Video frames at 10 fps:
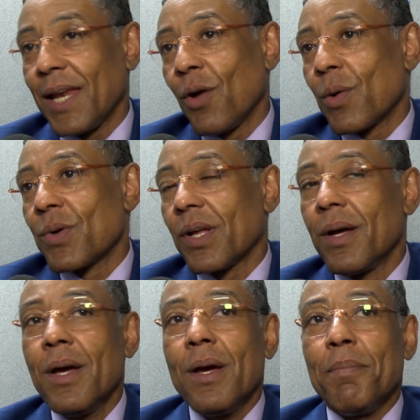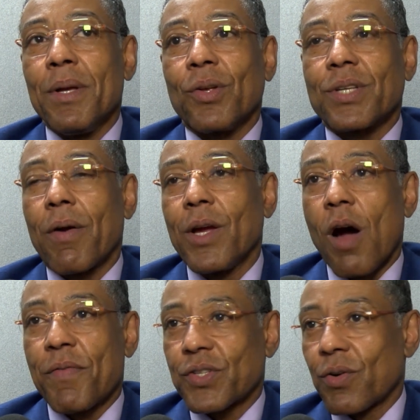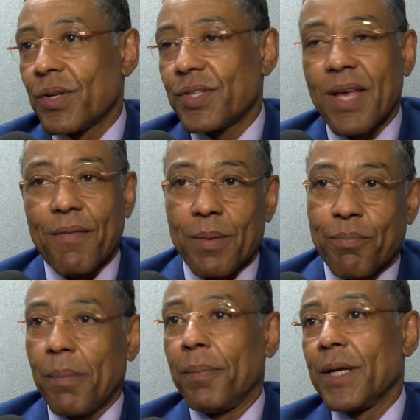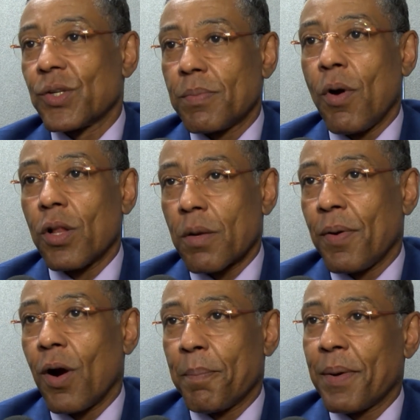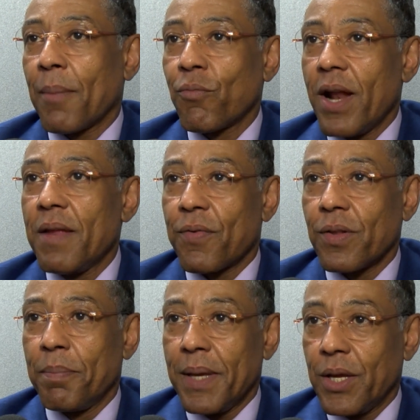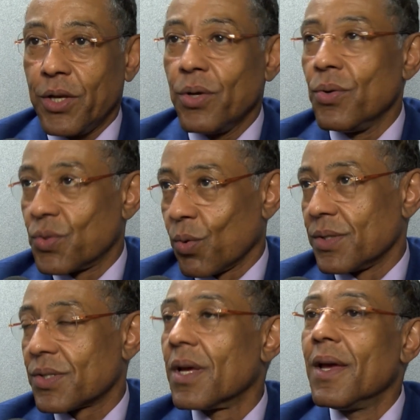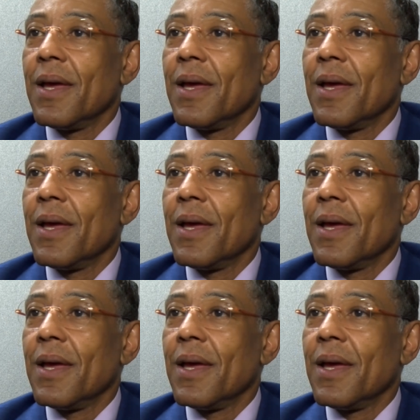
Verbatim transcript: I know there was a military officer in seven, probably a smaller part, but I'm ready for the big, huge ones,